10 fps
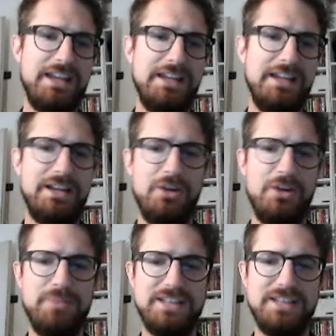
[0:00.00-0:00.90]
getting a
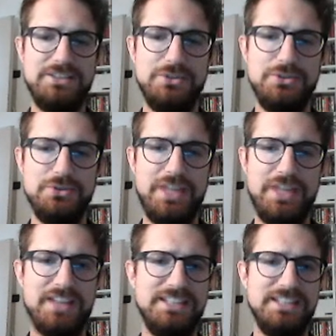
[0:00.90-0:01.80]
compass to get
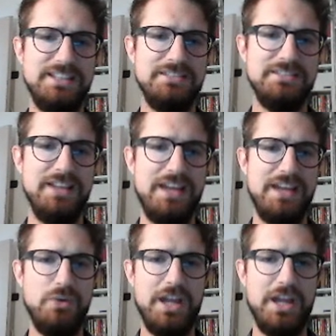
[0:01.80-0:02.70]
an assistant
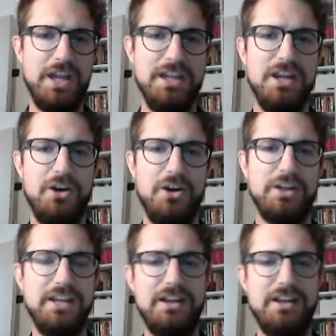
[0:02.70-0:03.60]
anyway, or
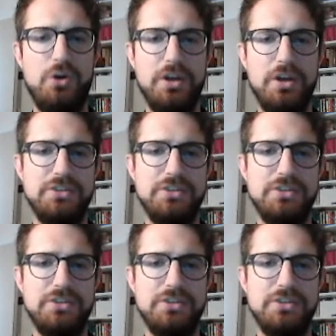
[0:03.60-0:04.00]
getting a coin to